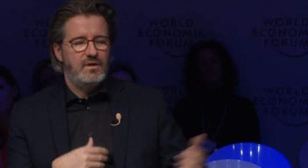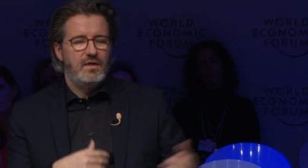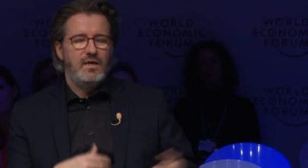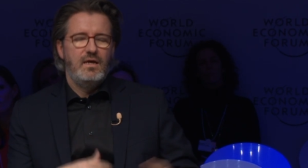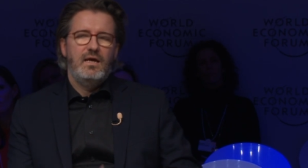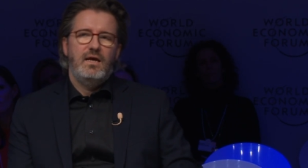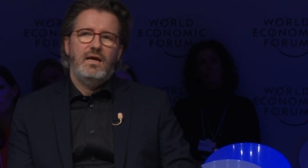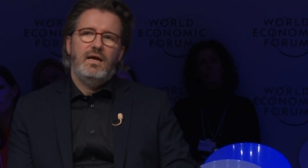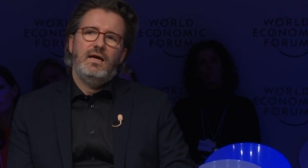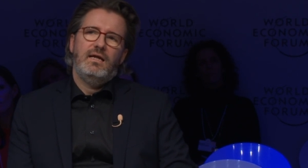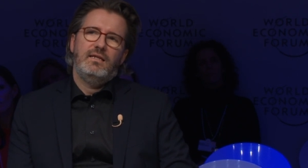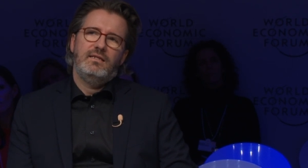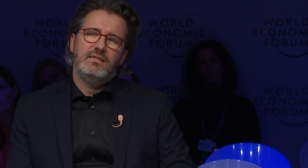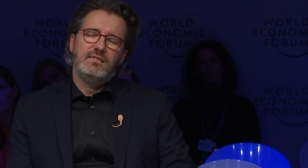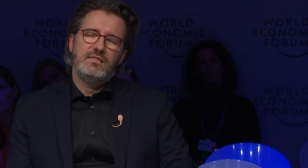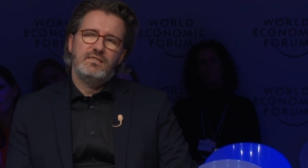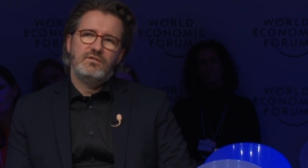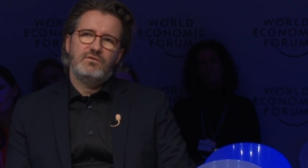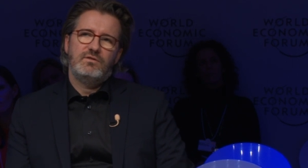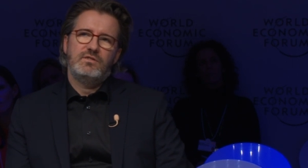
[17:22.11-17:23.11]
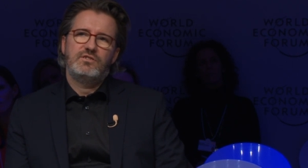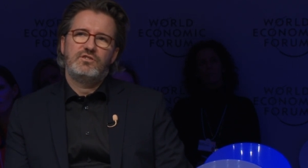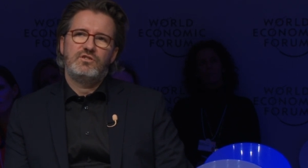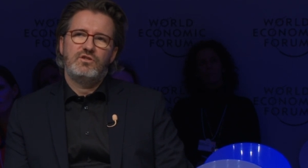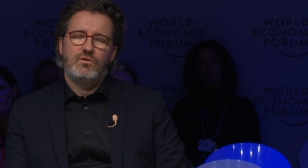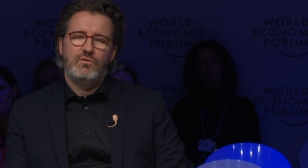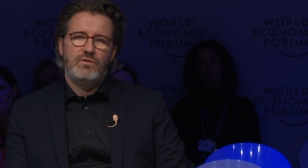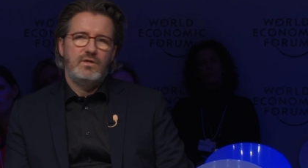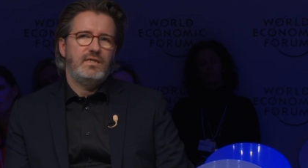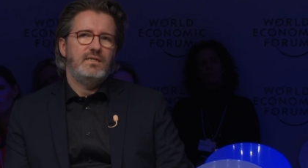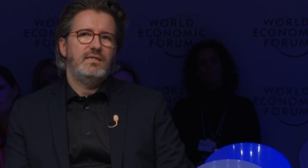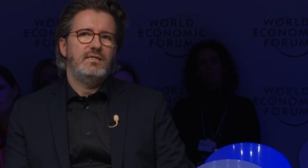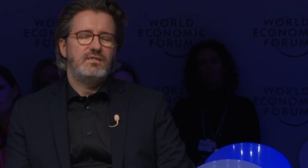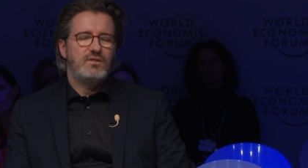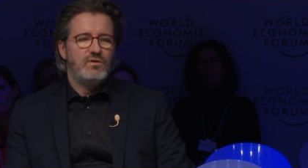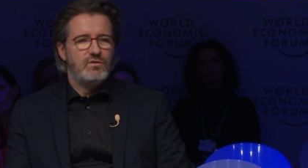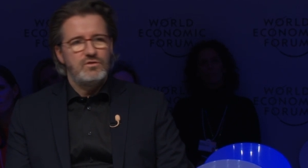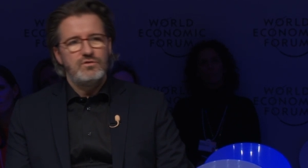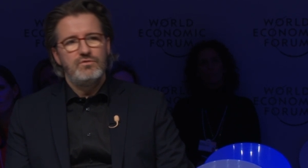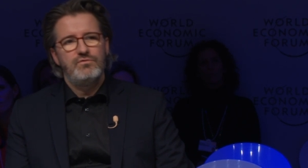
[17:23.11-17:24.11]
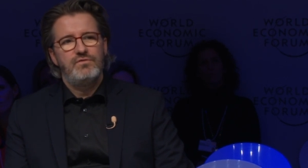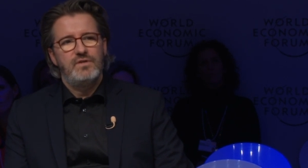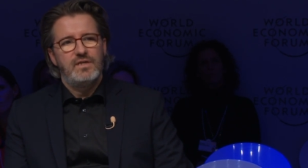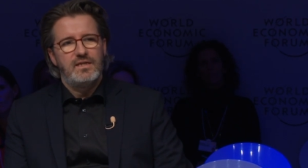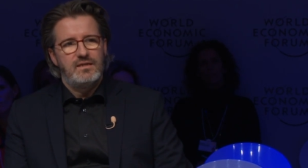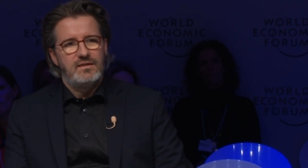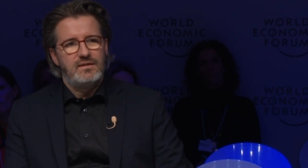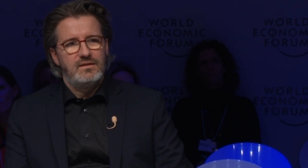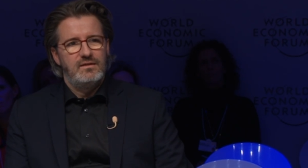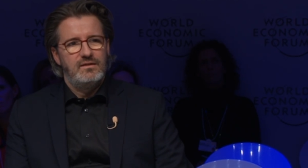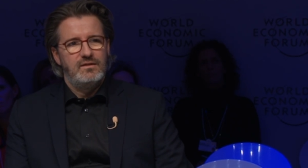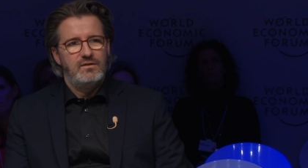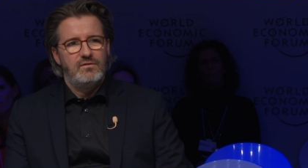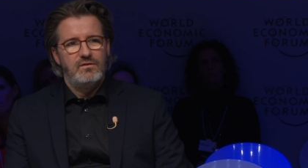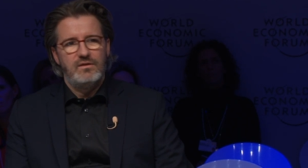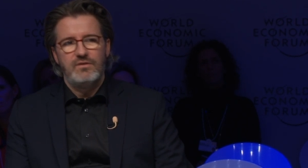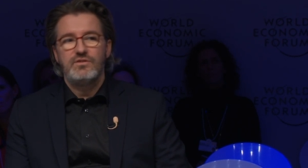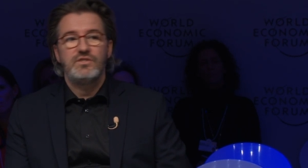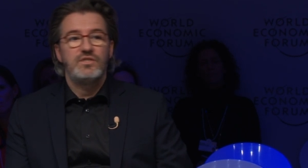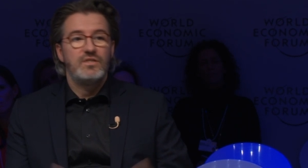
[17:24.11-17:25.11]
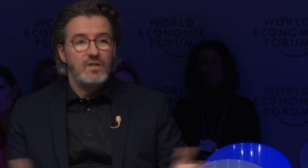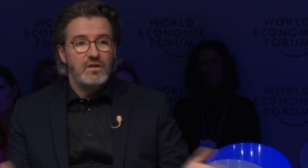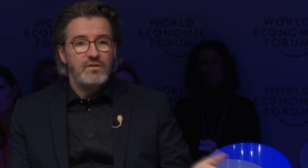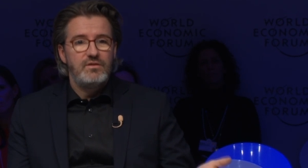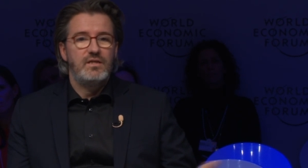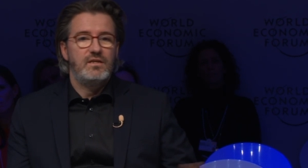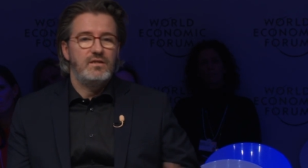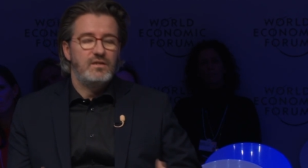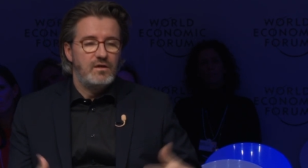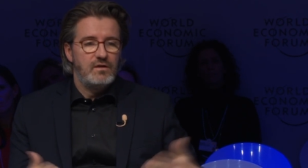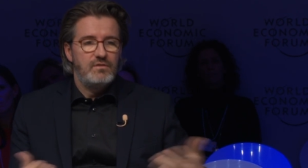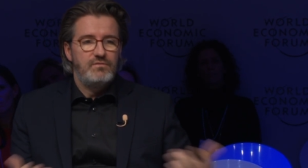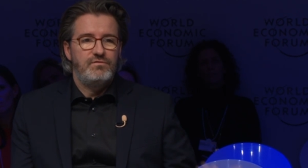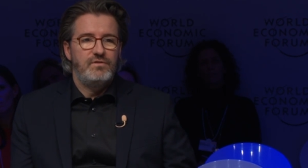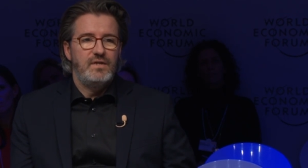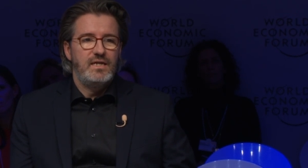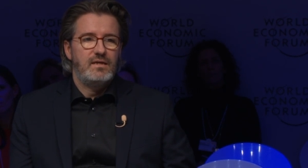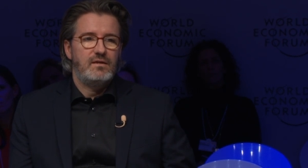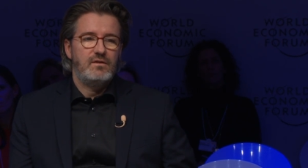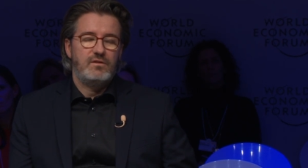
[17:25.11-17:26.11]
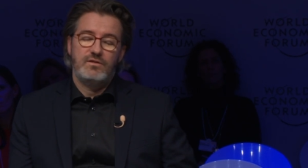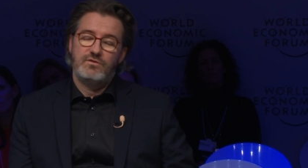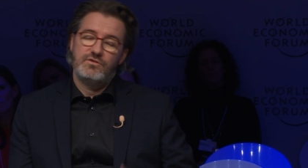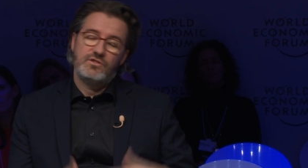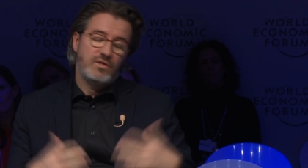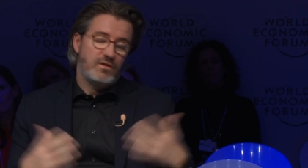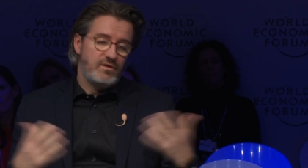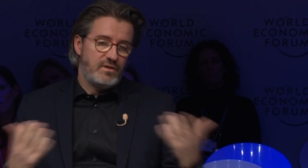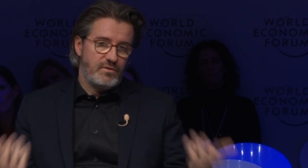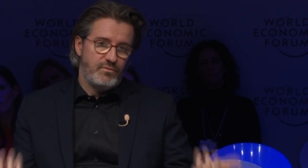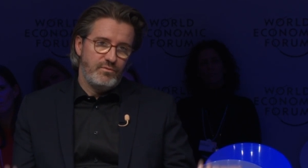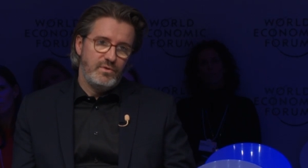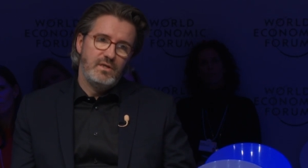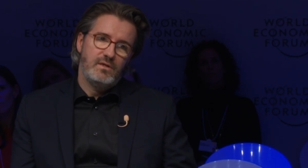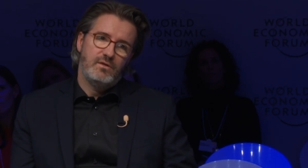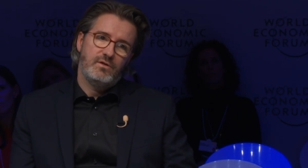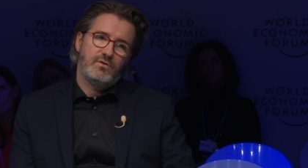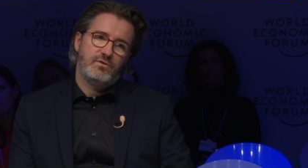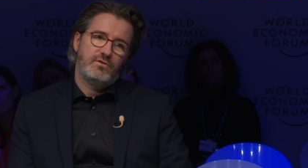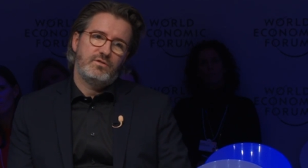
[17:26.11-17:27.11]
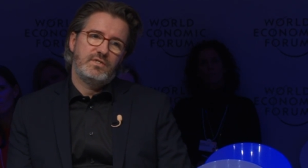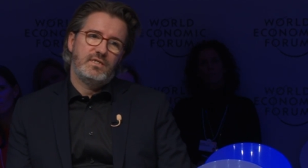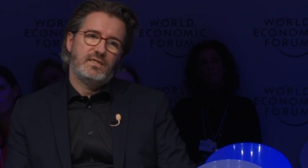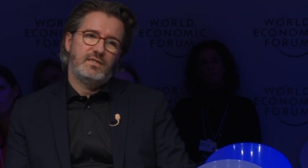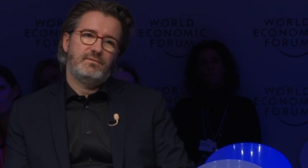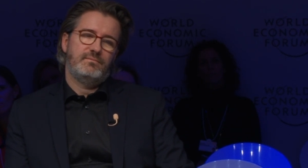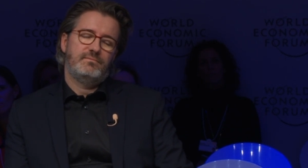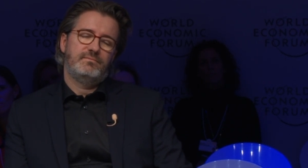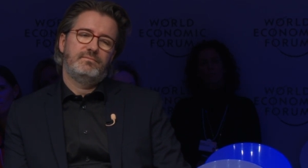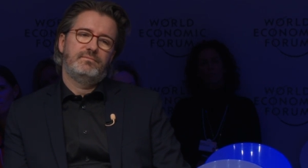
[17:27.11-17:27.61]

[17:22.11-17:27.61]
Right. And this is so it is also fake. You know, there is nothing not fake, or there is nothing real, you could say.